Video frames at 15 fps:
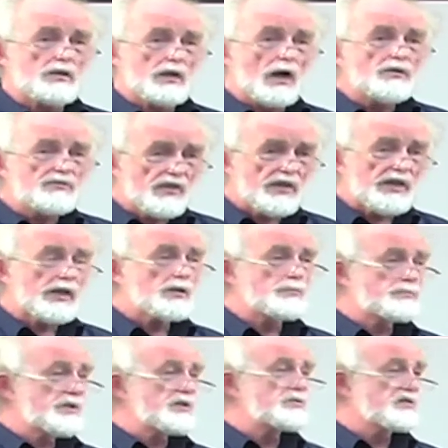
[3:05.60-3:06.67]
over their
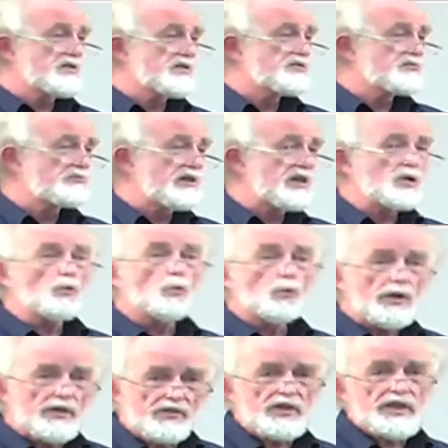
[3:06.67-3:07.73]
computer screen
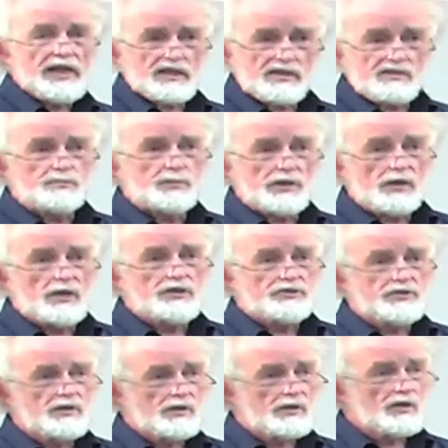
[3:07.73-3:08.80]
with an expert,
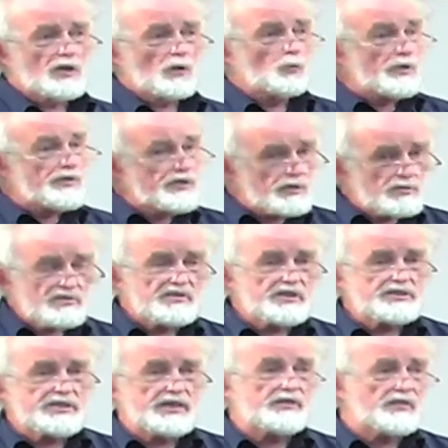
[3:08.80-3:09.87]
with you
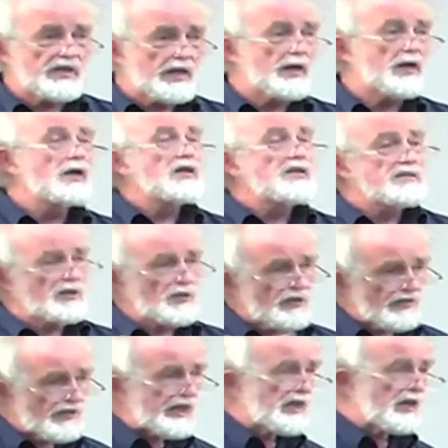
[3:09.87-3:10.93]
sitting there so that
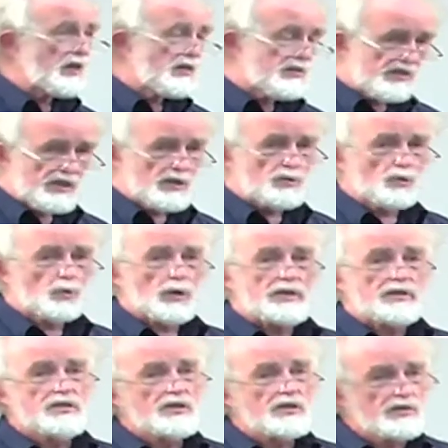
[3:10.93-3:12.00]
they can ask you
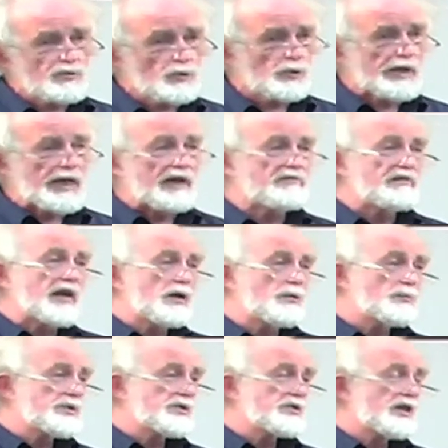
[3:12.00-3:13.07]
questions or carry out
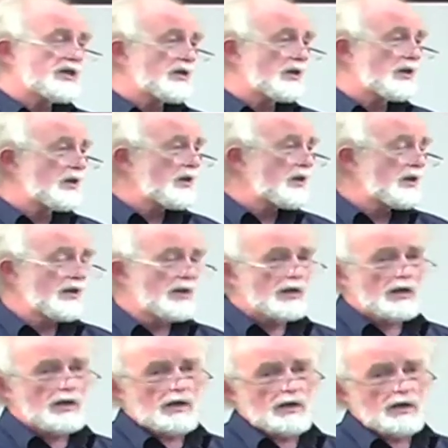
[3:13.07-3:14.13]
particular
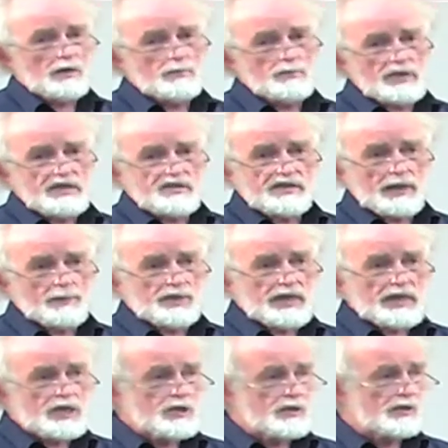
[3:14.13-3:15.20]

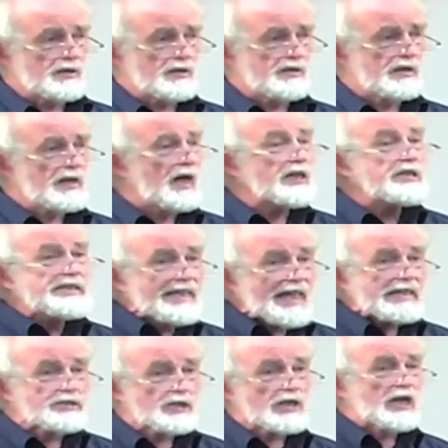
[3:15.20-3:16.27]
examinations and
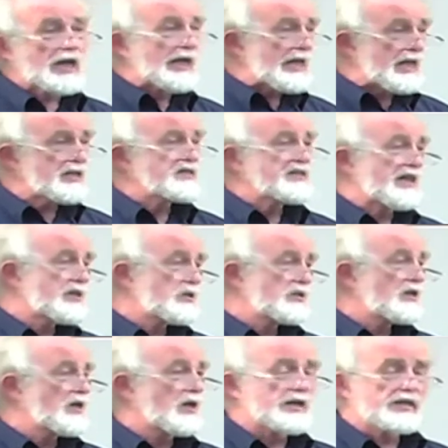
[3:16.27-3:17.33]
get a clear second
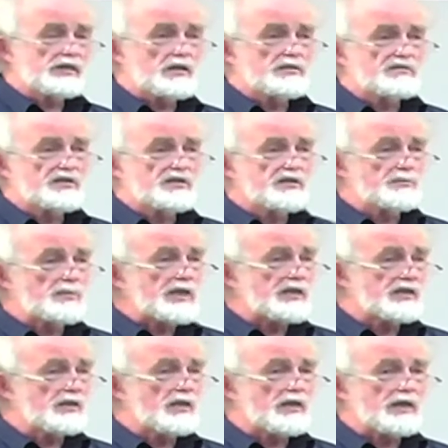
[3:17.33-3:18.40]
diagnosis
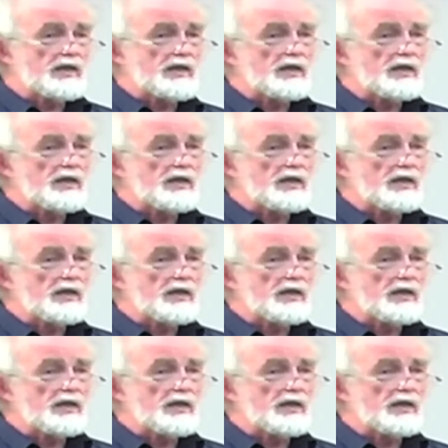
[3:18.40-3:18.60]
immediately